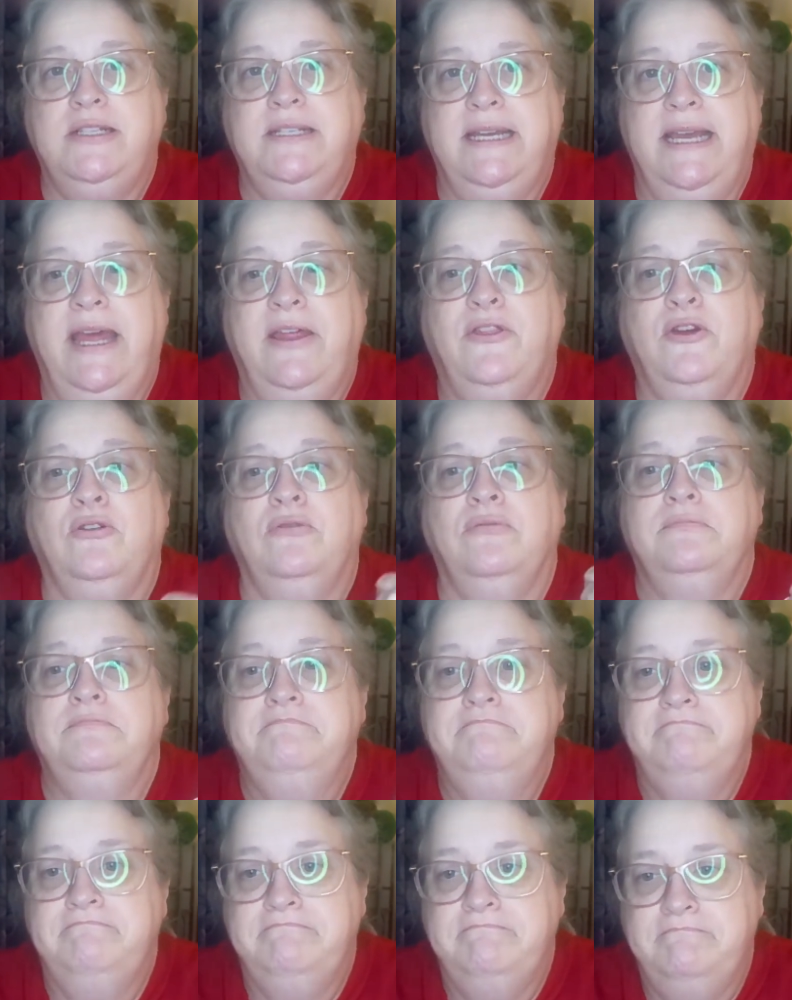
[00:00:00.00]
together
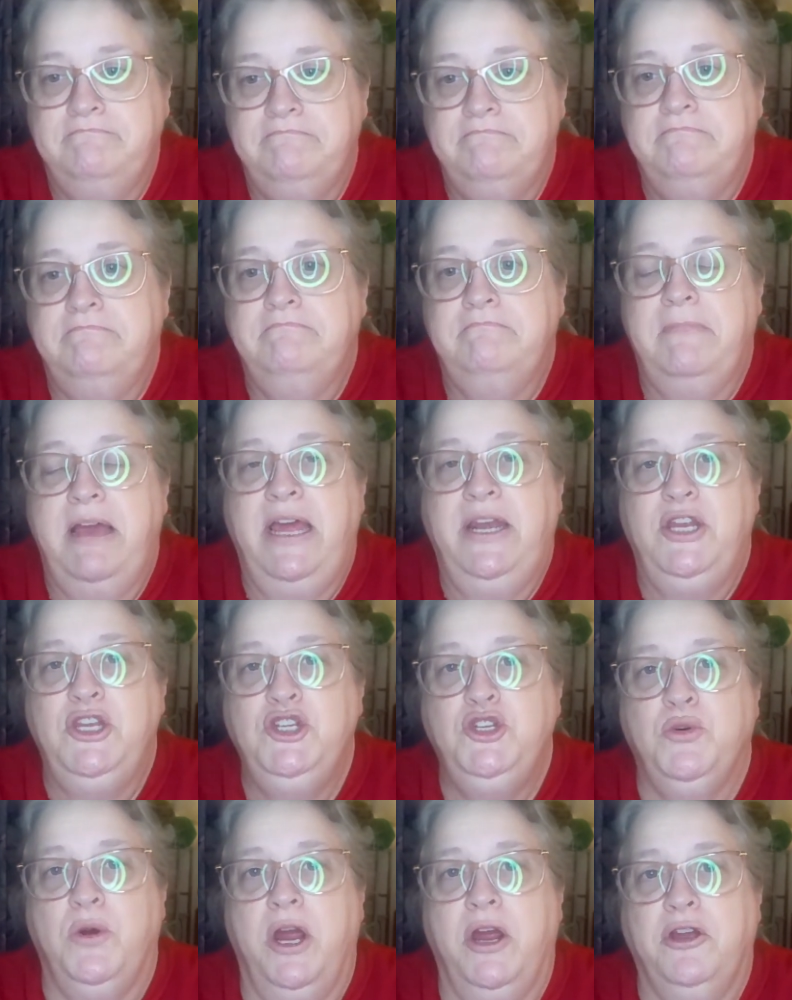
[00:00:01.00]
and
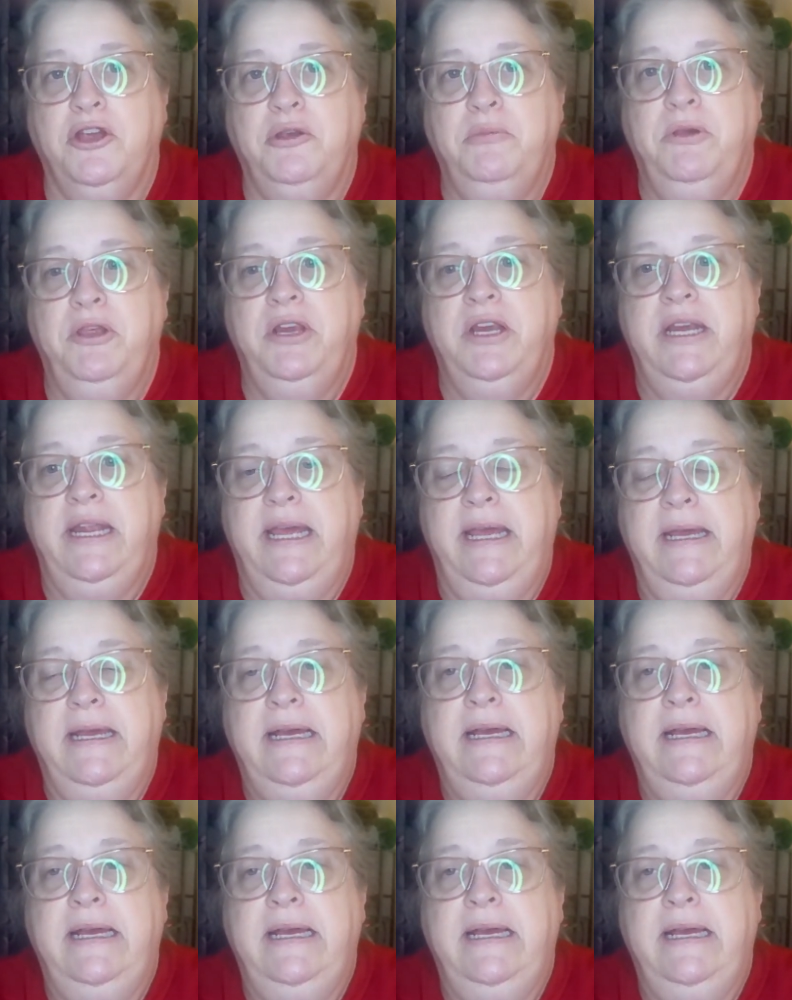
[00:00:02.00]
enjoy our community.